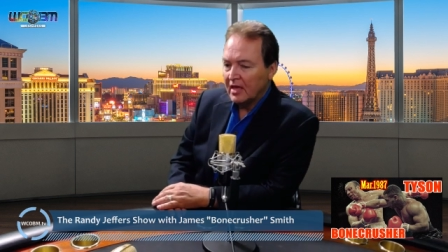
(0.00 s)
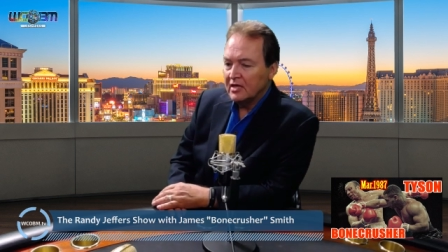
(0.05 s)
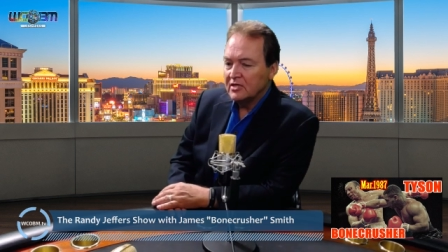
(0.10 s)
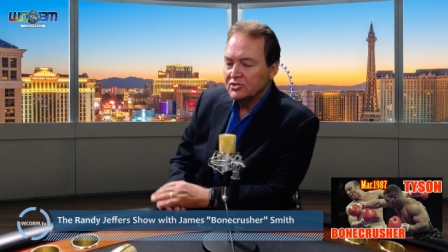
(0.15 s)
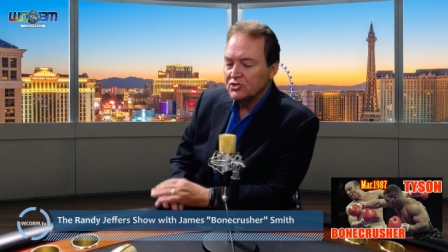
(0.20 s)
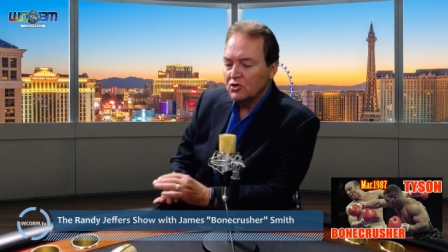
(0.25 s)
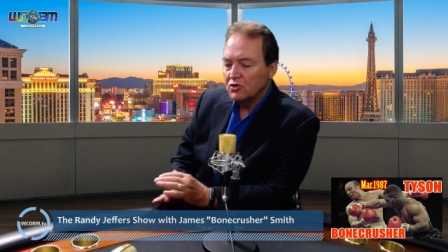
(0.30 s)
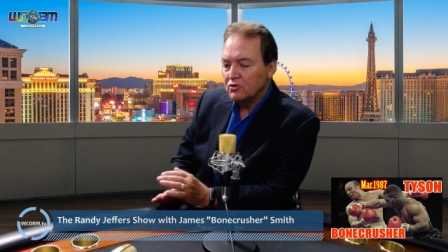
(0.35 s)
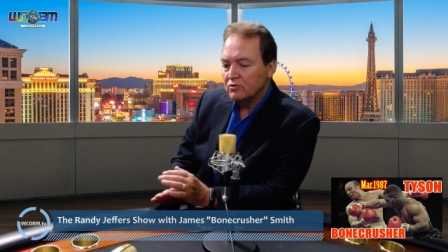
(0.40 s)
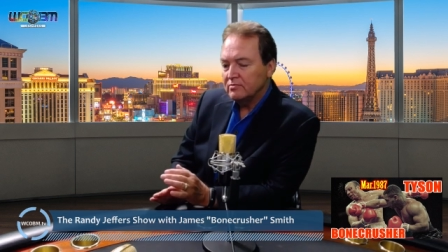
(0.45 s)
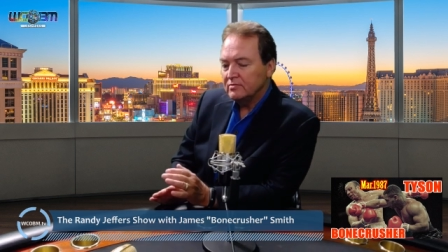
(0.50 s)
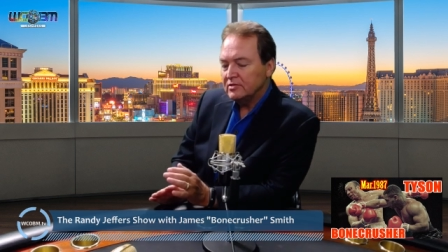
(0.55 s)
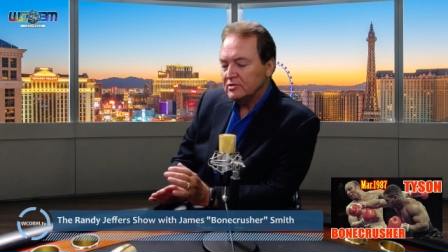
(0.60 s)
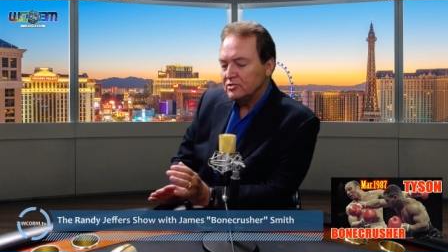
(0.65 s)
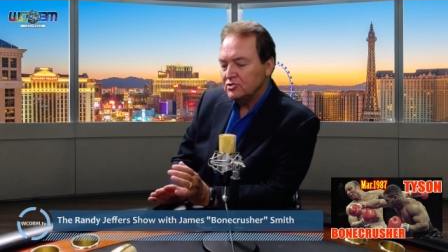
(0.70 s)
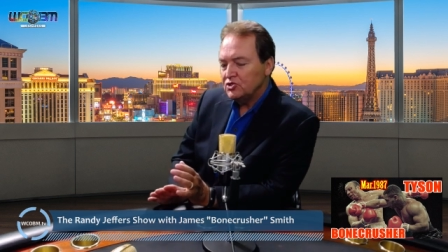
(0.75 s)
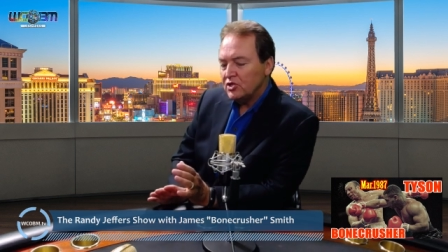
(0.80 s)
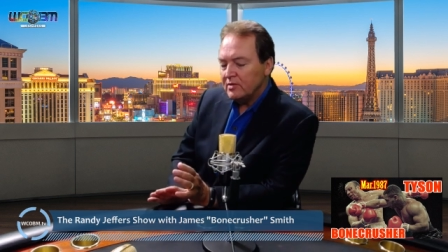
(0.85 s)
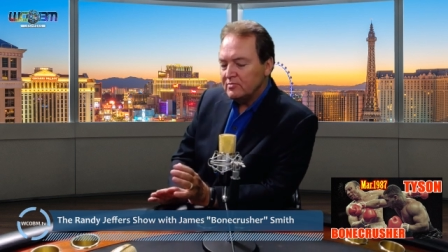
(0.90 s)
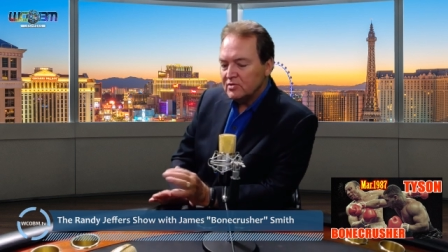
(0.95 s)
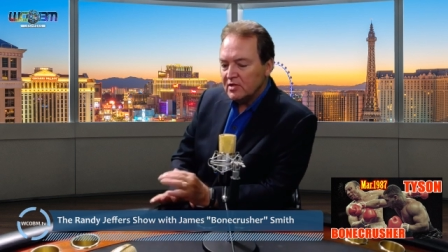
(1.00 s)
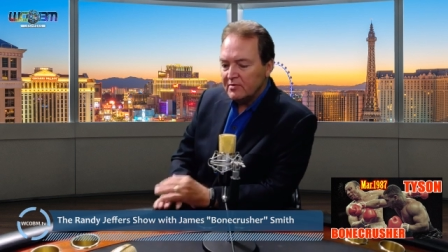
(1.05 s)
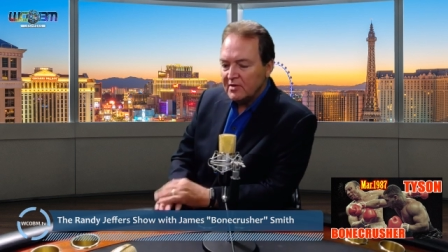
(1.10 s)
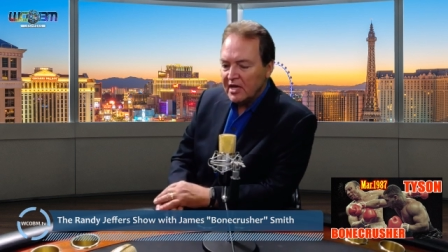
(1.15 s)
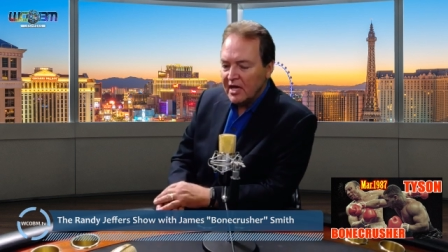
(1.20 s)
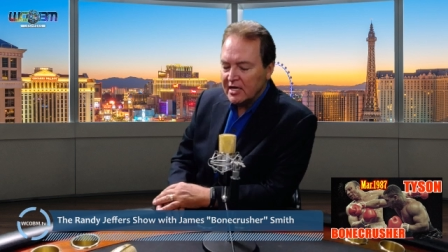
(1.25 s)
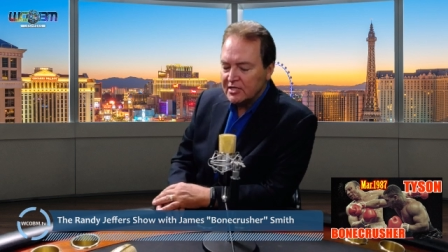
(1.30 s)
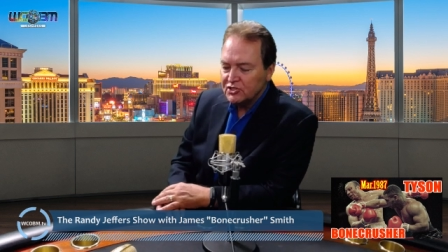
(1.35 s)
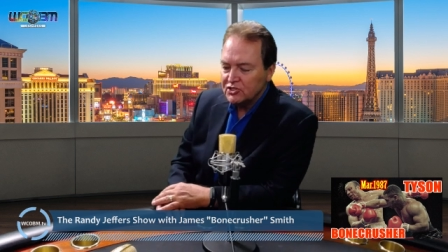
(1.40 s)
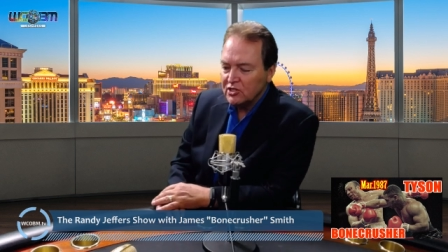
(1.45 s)
So, James, let
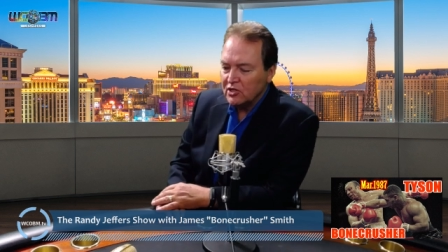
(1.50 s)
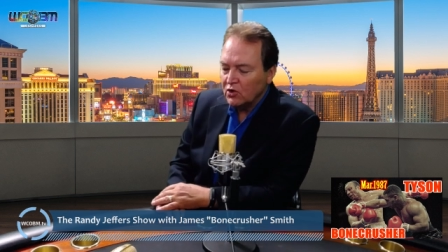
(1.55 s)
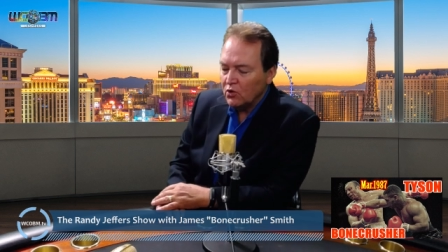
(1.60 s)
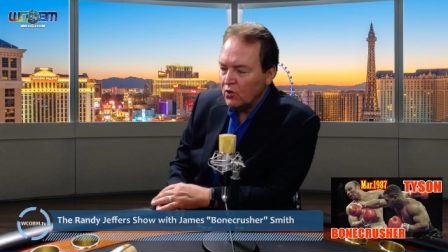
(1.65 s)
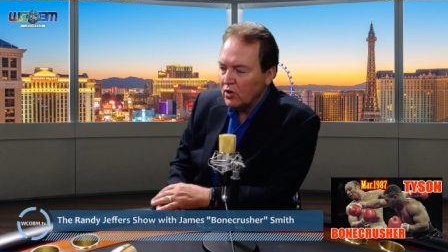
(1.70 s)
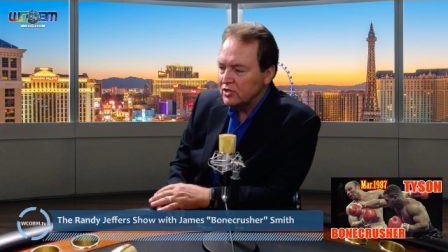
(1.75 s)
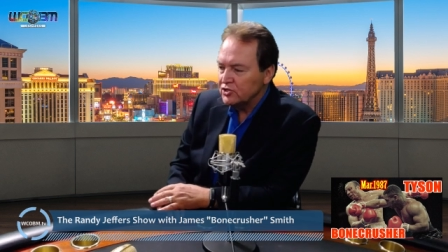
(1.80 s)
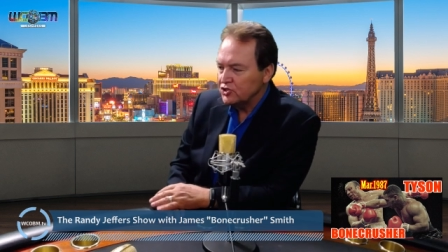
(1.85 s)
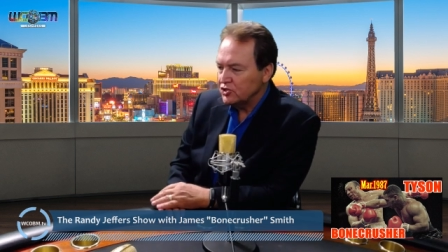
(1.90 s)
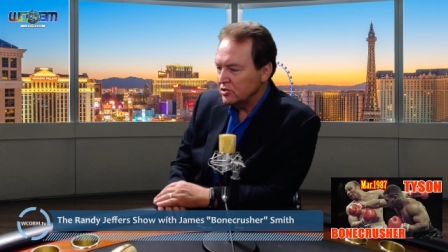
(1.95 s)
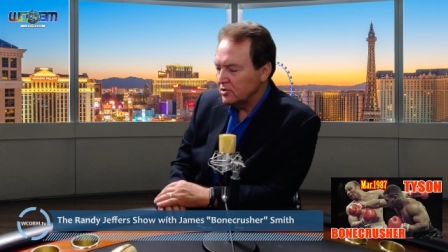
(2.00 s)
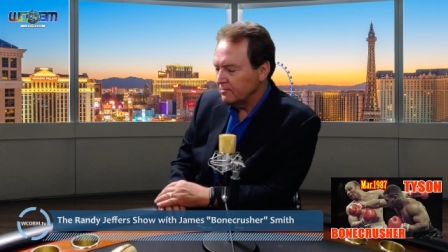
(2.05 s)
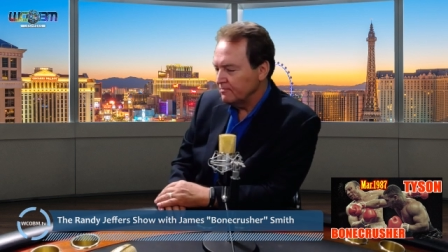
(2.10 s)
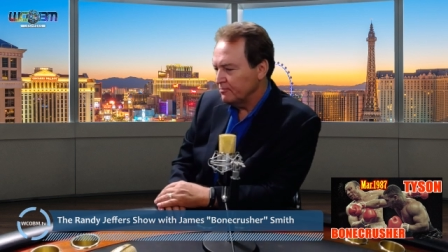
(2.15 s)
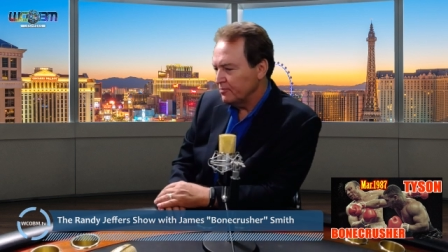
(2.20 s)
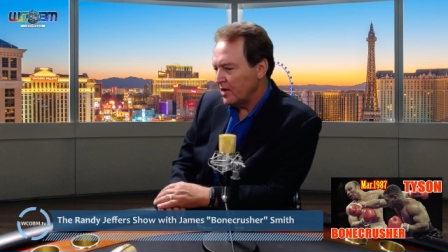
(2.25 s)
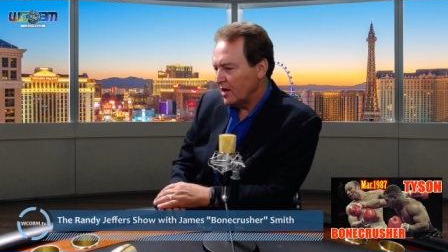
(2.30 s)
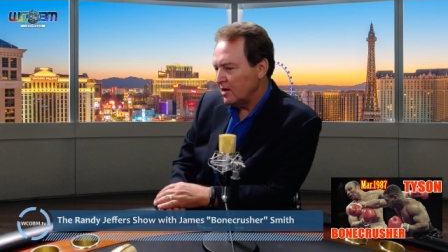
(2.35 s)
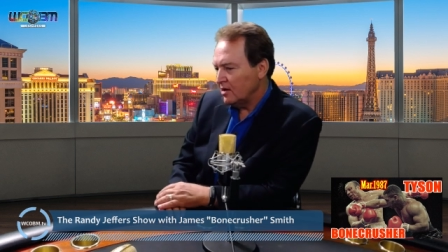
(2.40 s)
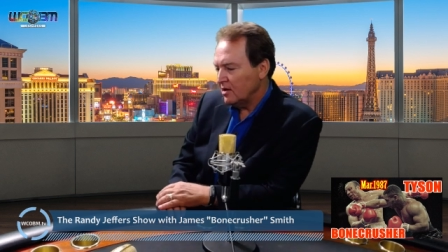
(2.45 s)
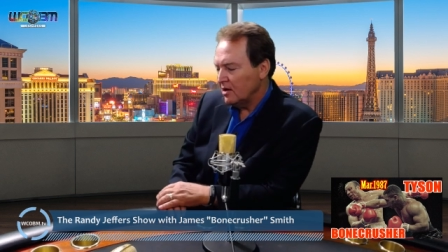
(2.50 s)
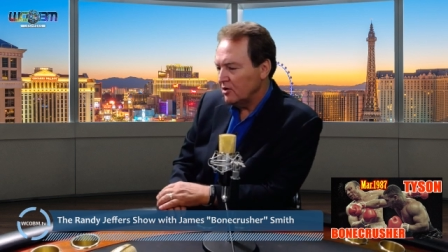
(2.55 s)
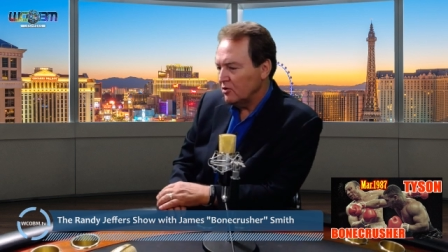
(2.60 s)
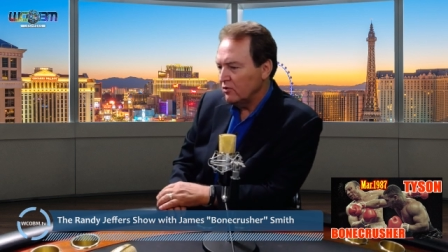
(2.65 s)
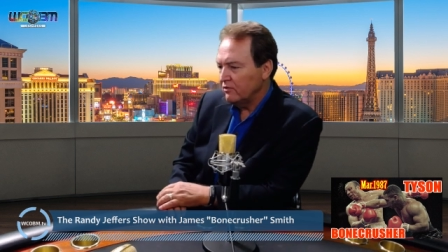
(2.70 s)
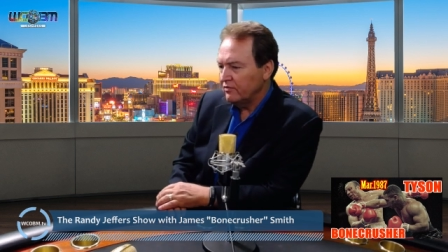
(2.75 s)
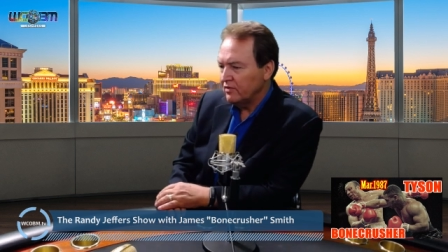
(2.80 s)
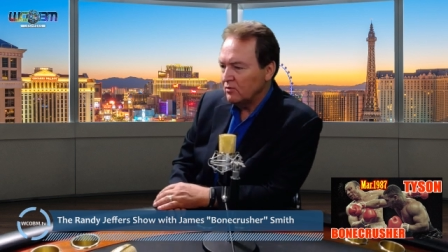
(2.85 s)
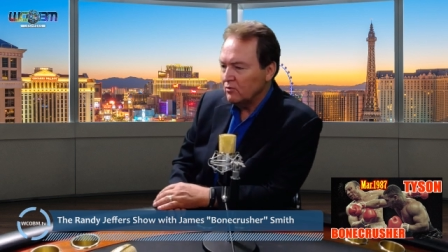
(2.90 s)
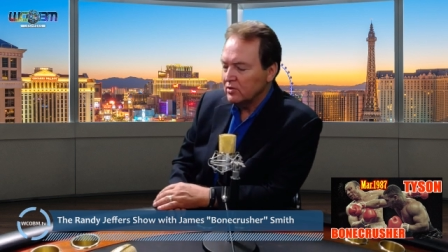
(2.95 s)
me ask you a question. I don't
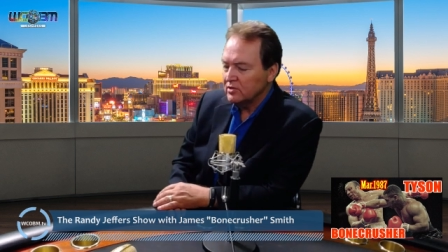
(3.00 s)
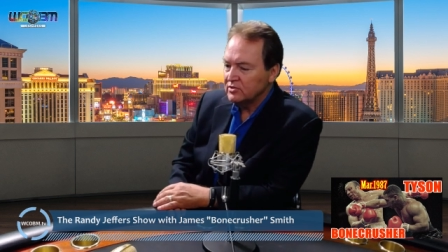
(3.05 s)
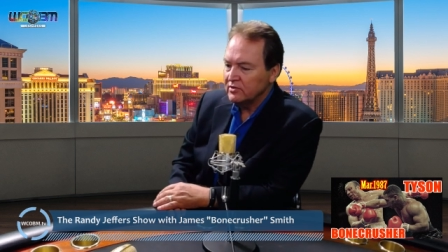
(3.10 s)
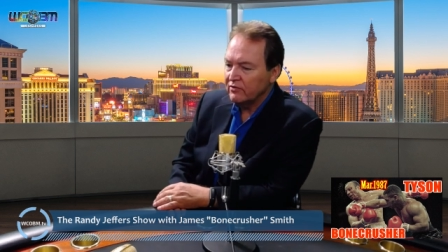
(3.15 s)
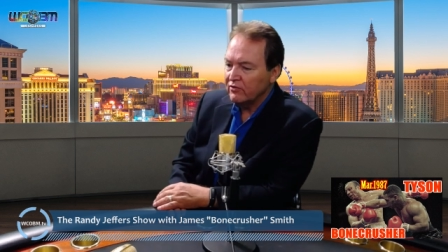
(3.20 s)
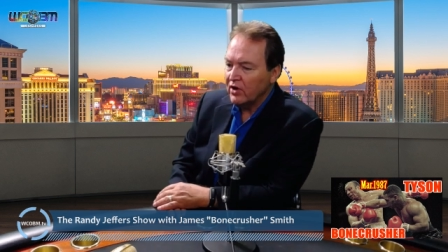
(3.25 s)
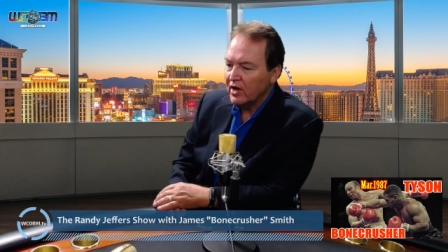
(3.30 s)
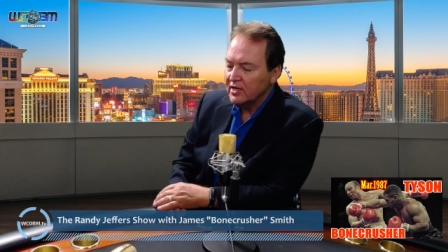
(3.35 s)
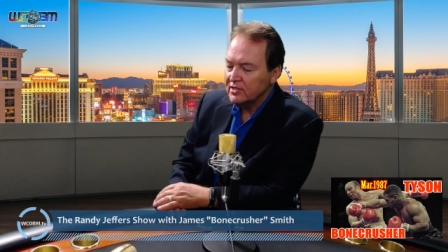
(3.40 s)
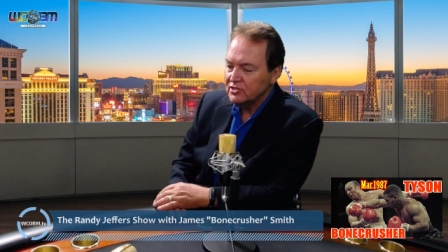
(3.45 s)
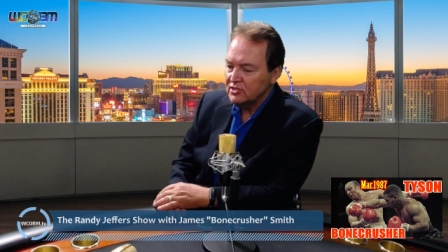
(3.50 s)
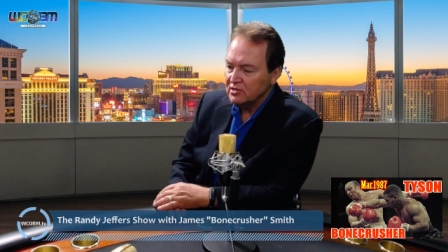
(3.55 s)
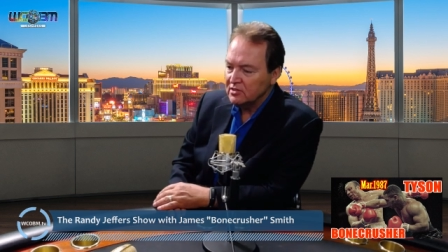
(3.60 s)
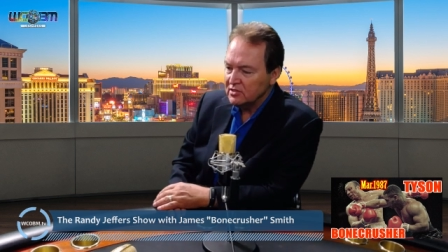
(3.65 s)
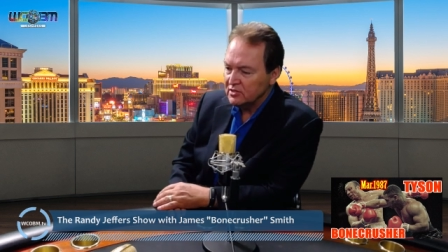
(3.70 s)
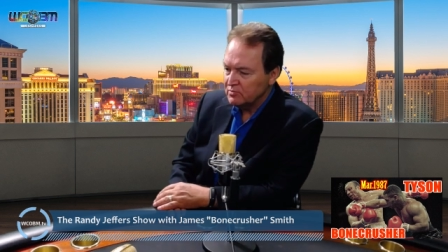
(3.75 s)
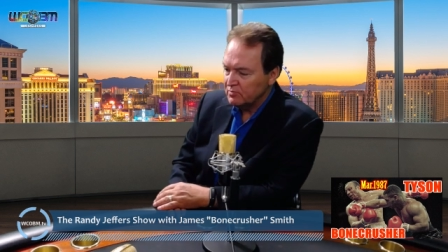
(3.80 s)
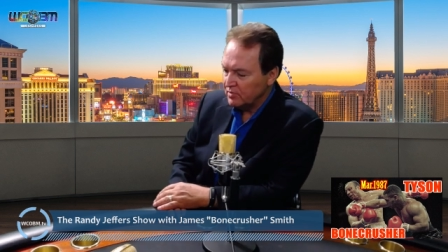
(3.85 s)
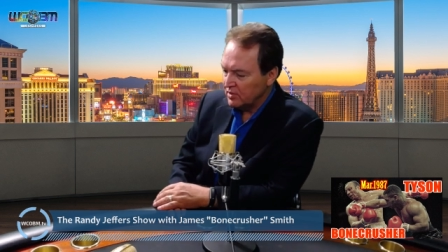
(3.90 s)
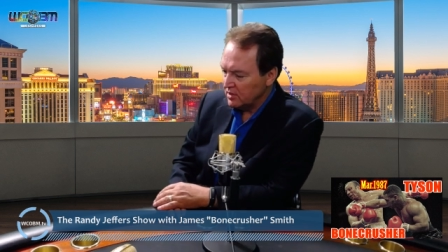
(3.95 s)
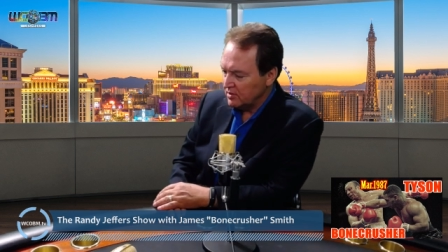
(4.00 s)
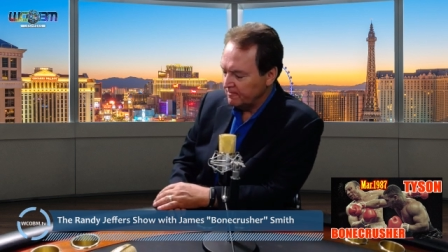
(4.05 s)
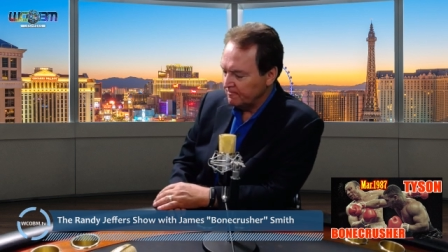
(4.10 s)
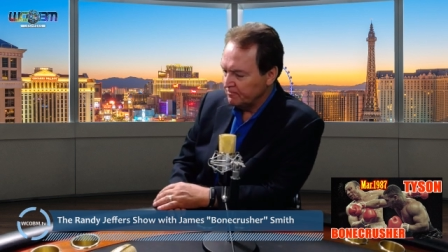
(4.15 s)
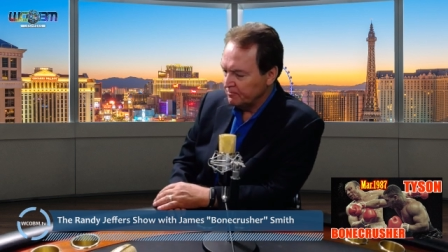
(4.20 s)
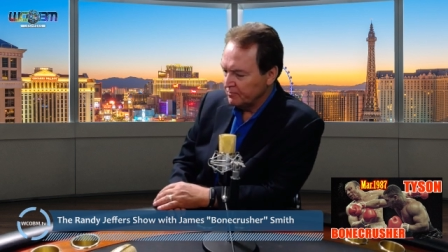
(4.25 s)
know if anyone has ever asked you this, but